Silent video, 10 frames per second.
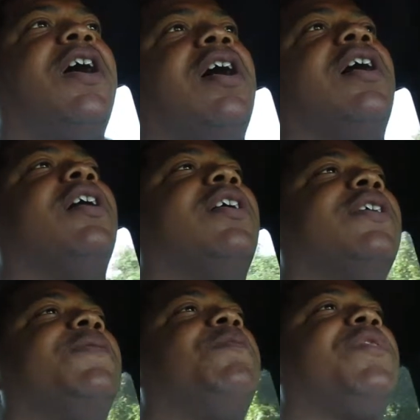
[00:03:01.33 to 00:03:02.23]
Uh,
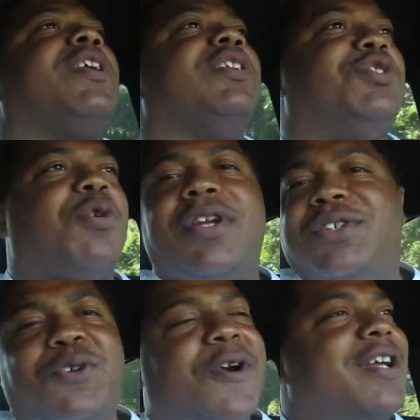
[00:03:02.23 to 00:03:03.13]
joint
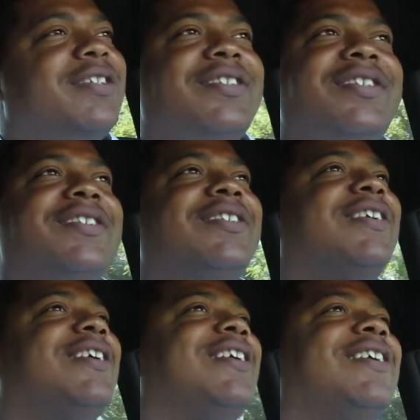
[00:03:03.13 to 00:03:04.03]
is crazy.
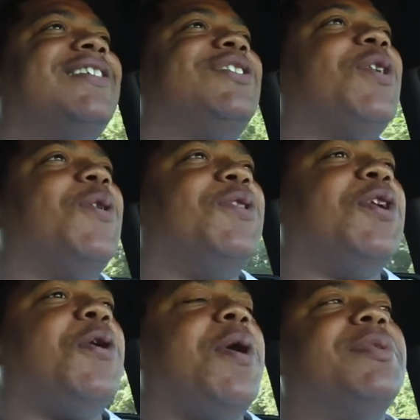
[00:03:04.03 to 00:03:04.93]
So, you
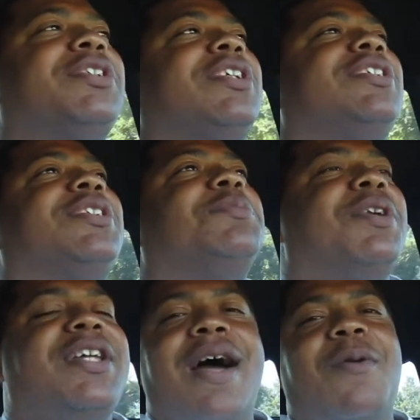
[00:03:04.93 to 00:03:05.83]
know, I'm gonna send some,
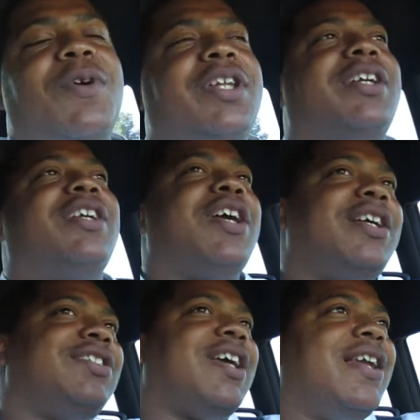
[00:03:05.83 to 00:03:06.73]
he not really,
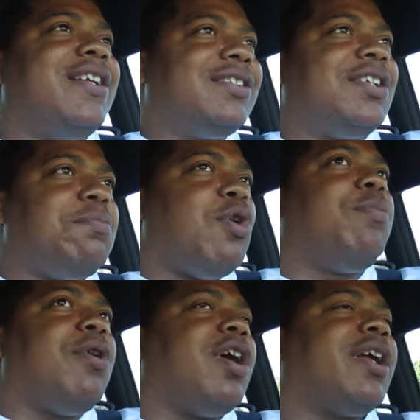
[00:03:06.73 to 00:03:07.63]
he's getting into the
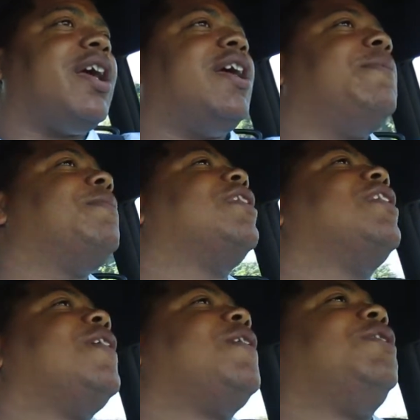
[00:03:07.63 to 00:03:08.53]
Mopar game,
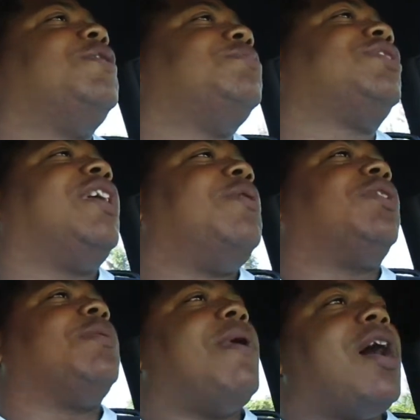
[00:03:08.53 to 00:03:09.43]
you know what I'm saying,
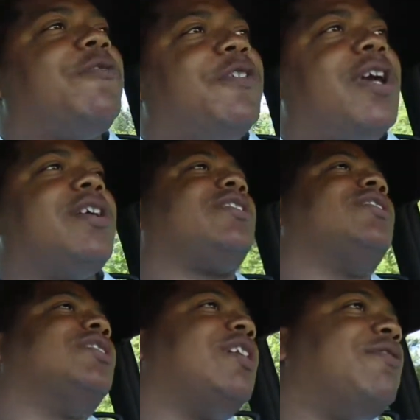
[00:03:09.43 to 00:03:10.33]
with the
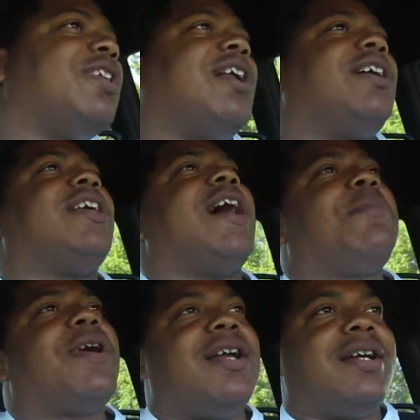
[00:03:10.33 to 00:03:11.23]
modifications, everything like that.
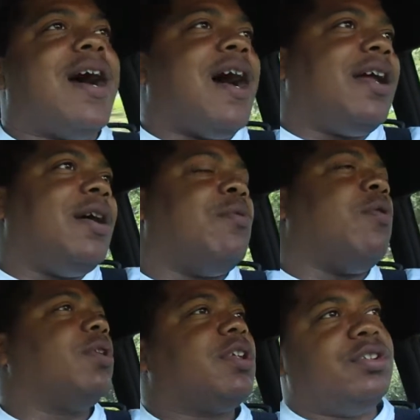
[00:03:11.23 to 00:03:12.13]
I'm kind of guiding him
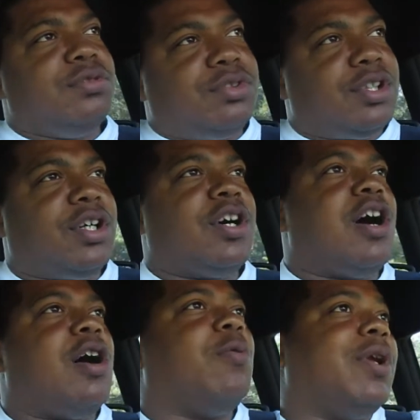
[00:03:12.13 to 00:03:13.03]
on what to do to the
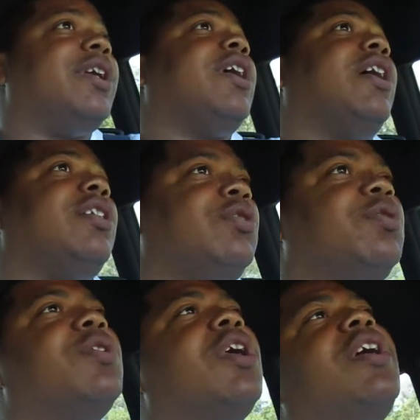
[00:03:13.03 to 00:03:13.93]
car, what he can do,
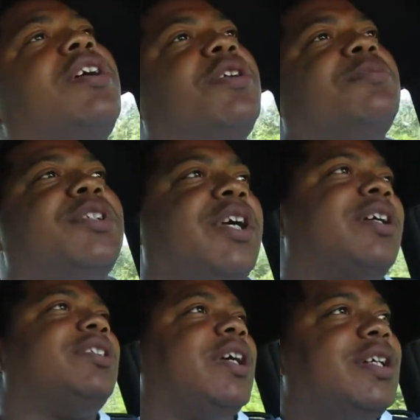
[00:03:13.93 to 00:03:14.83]
you know what I'm
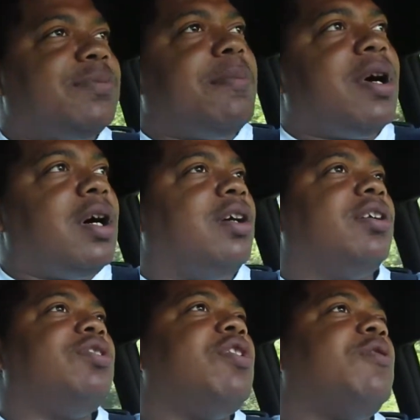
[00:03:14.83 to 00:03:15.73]
saying, taste, uh,
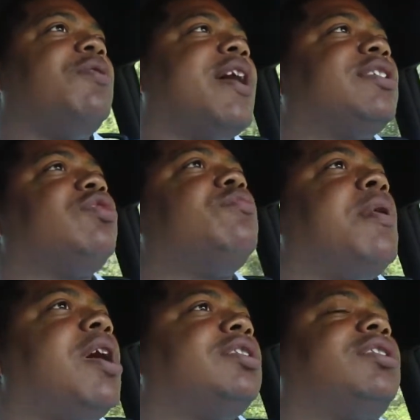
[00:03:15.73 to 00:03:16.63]
you know, nice little
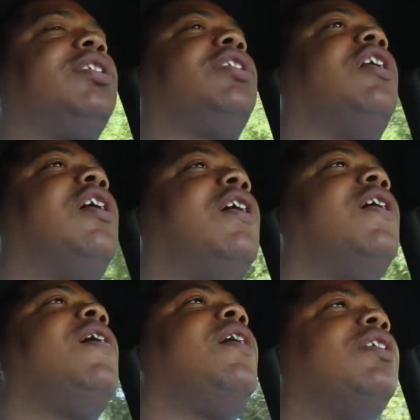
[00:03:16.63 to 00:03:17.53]
mods to the car.
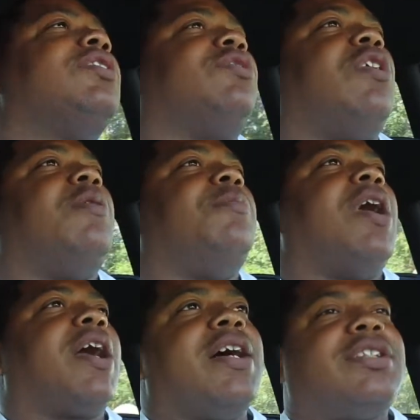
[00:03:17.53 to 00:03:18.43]
So
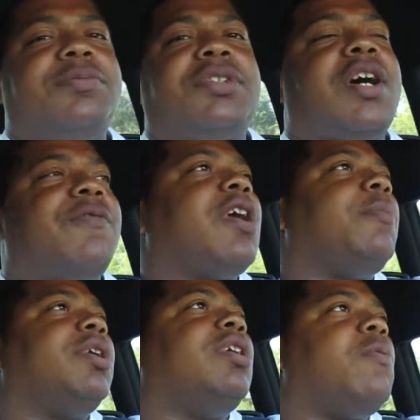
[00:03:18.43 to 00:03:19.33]
um, I got some stuff
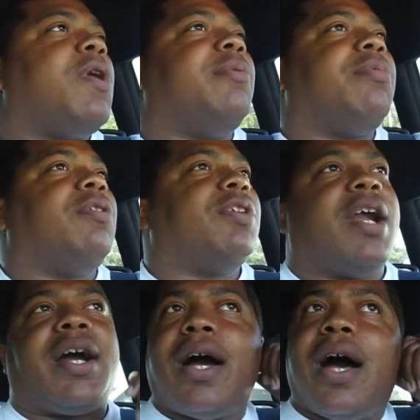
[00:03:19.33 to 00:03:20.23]
coming your way, bro,
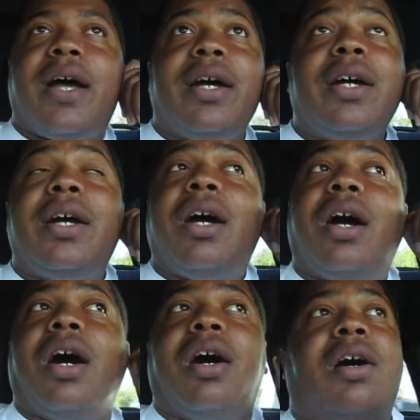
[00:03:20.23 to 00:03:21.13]
that I got,
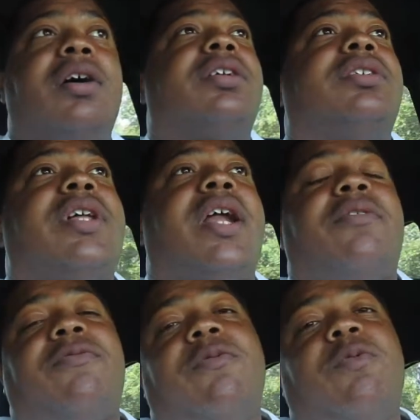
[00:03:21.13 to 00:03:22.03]
uh,
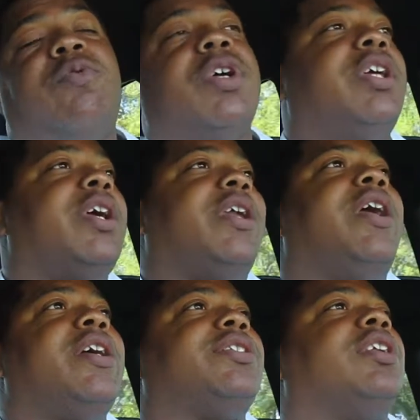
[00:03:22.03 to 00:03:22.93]
that'll really
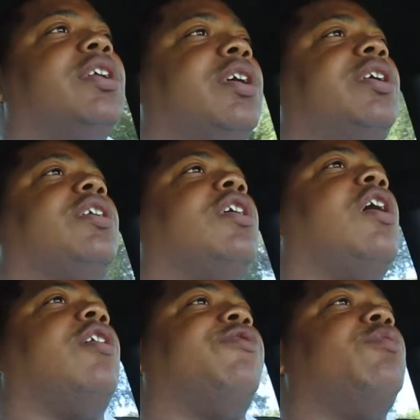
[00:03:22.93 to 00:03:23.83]
enhance the look of your
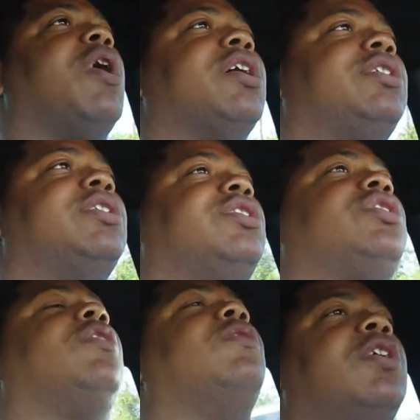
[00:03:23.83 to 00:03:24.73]
car if you're watching it.
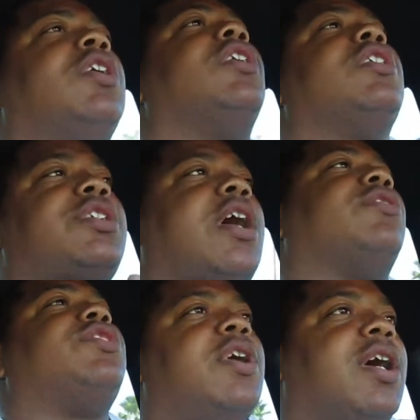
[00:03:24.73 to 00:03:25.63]
So
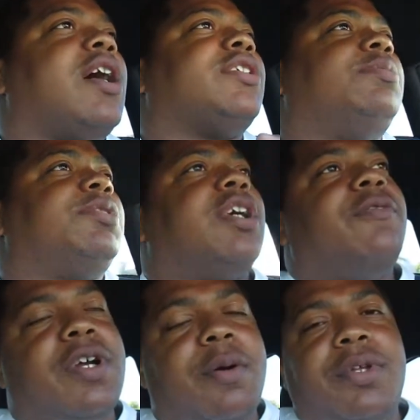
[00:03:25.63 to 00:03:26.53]
shout out to you, I got some
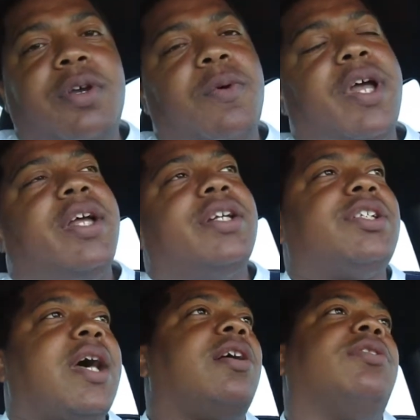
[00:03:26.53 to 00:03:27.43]
stuff coming your way. And
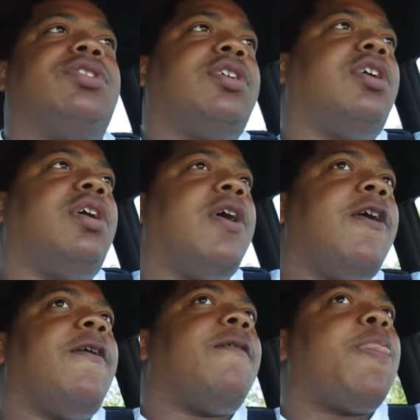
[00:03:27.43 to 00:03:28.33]
shout out
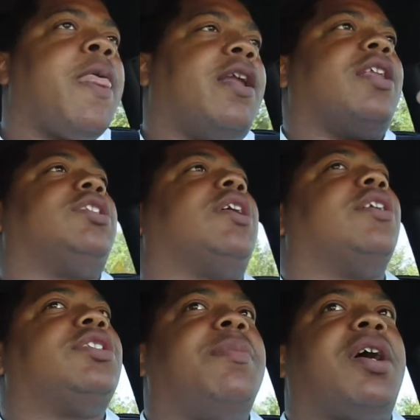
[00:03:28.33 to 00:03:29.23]
to, another
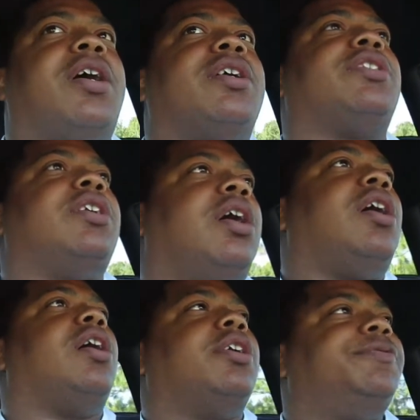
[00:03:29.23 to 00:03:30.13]
shout out to my cousin,
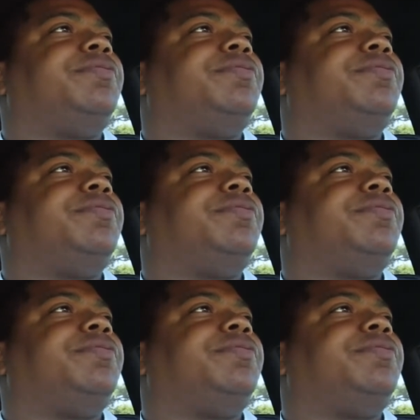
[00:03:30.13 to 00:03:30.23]
uh,